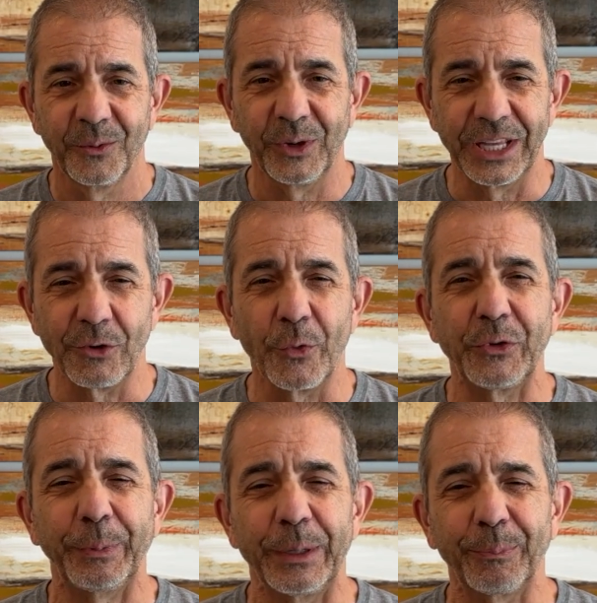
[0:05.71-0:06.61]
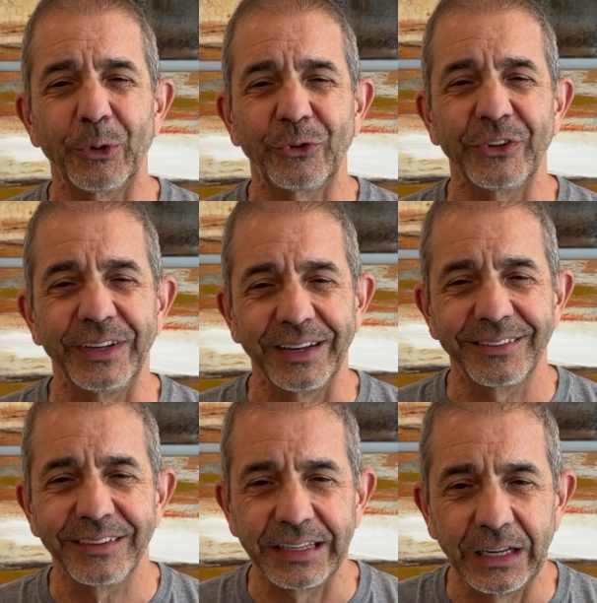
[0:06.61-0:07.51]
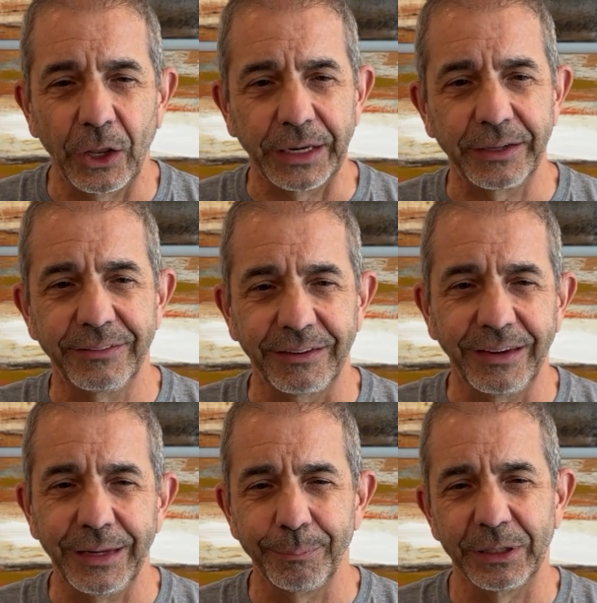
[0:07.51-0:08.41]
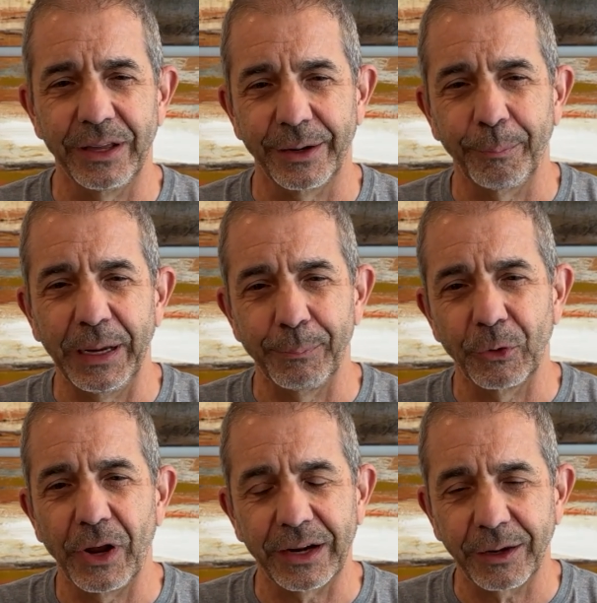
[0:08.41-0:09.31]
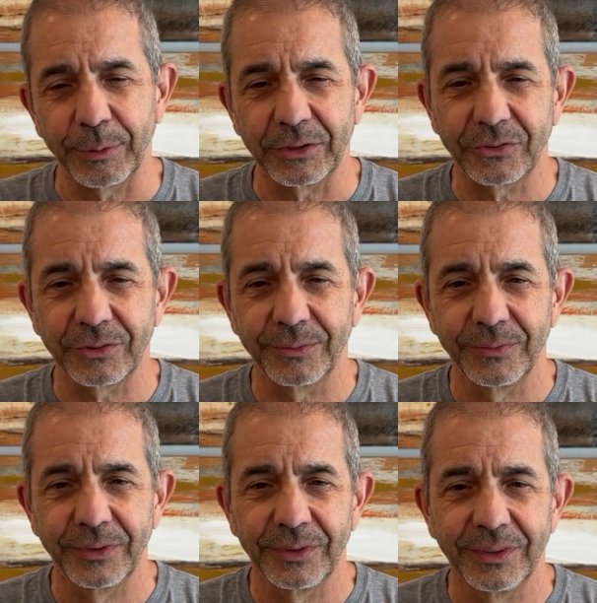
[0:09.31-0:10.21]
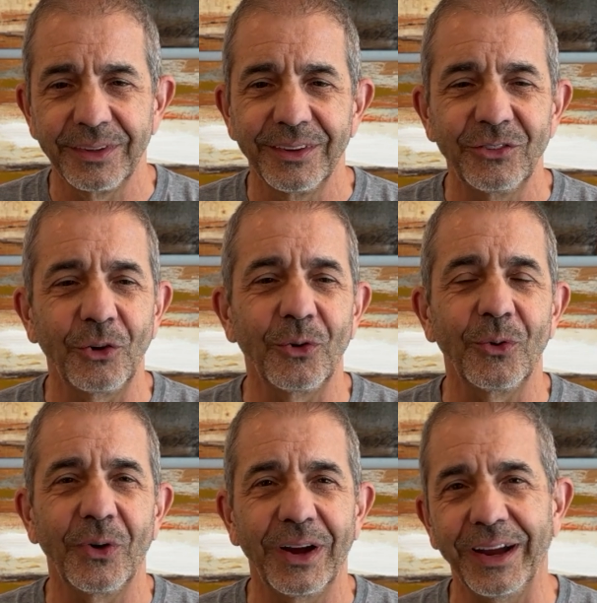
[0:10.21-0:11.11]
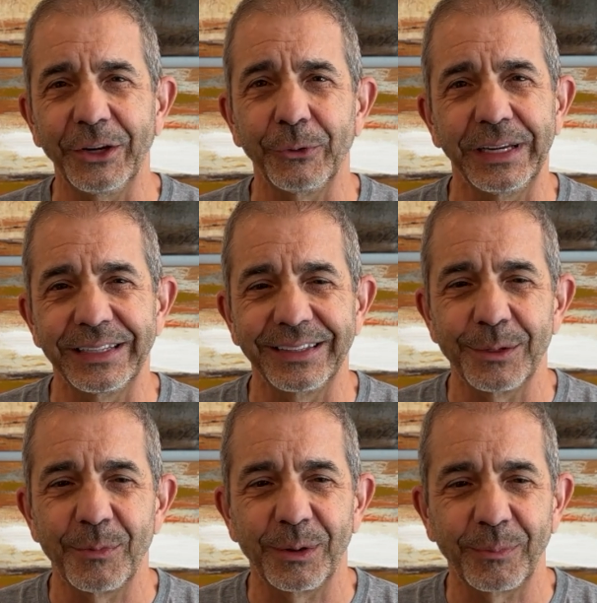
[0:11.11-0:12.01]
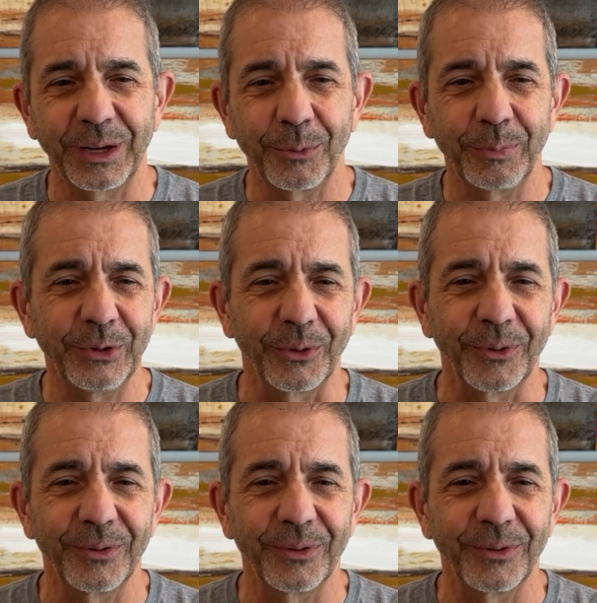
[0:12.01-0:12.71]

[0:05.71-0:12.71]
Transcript: Well, I've always been a person that didn't like to keep a lot of paper documents. So I created them on my computer.